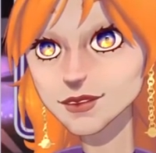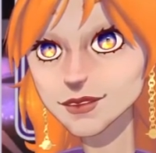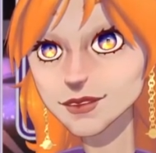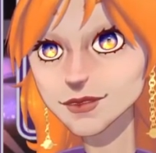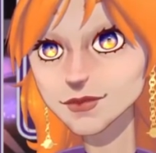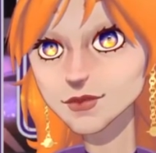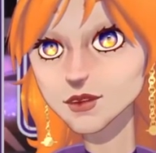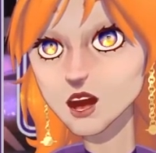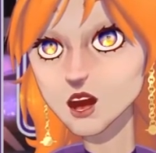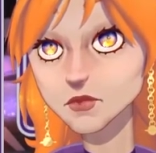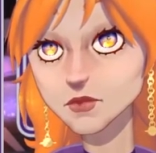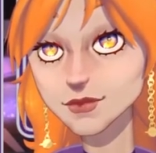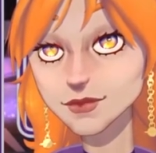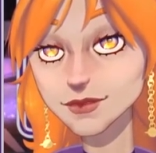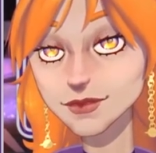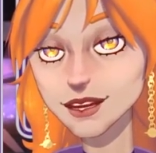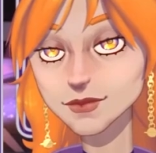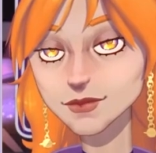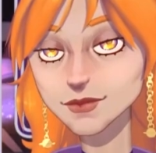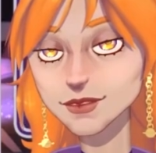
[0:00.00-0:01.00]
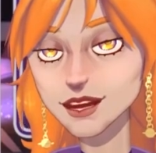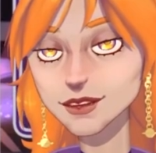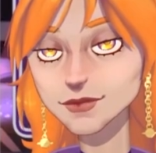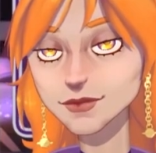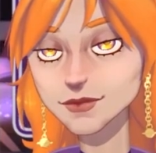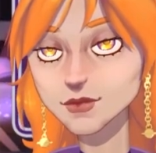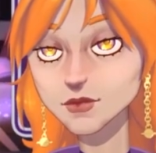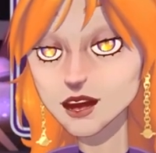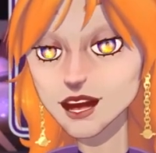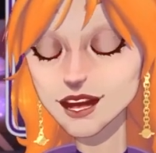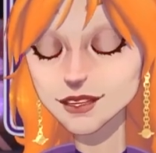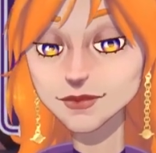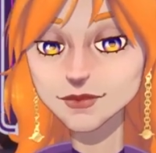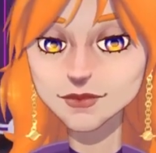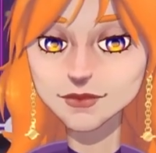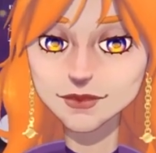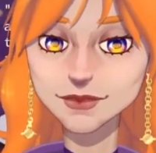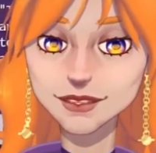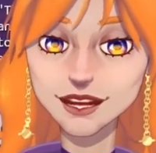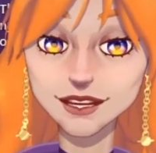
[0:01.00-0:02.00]
Ghost in Afterlife.
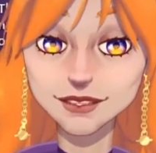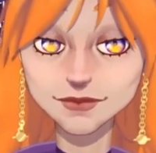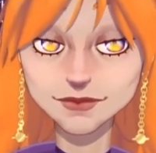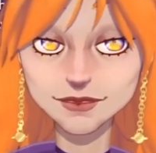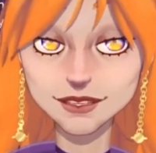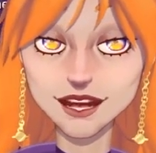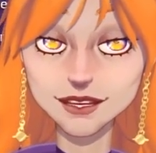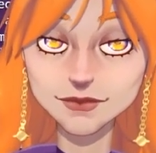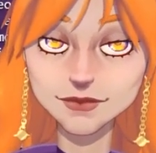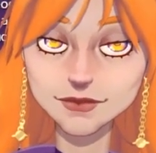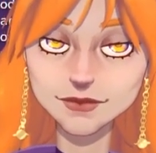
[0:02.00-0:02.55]
Magic, as if.